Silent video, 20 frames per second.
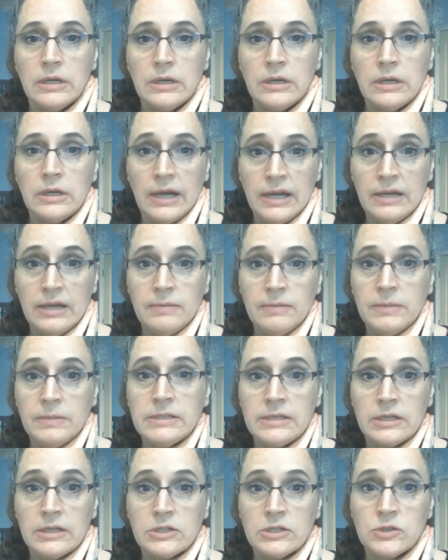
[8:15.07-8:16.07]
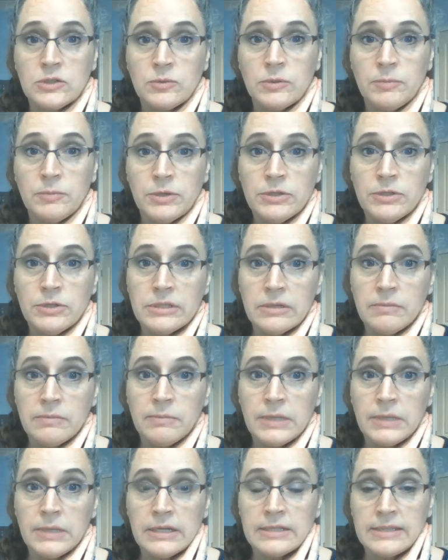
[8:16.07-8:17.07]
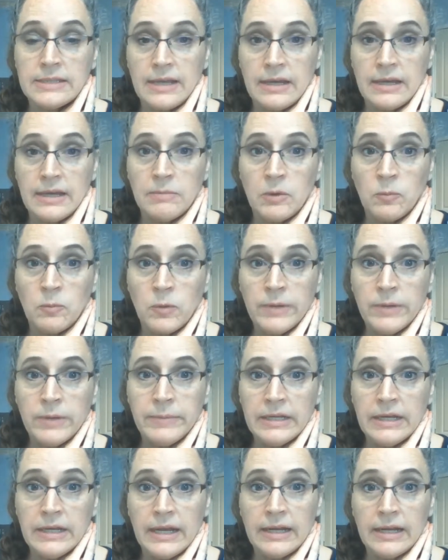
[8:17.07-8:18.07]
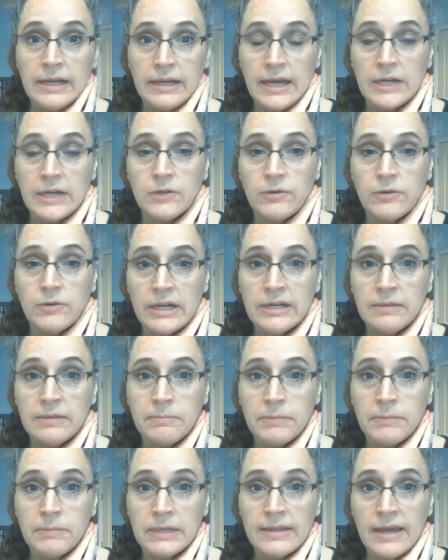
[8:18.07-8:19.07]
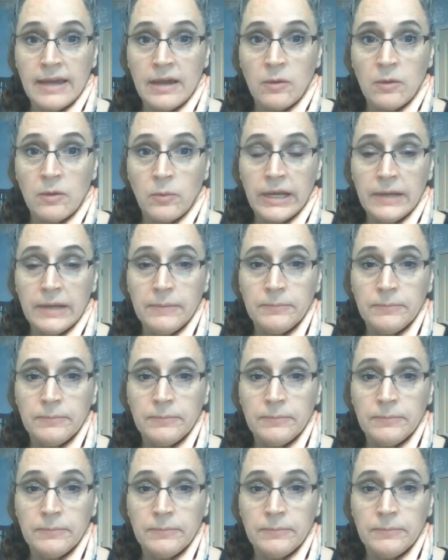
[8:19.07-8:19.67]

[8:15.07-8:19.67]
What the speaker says: I am a sexual person because I am a woman and God created me that way.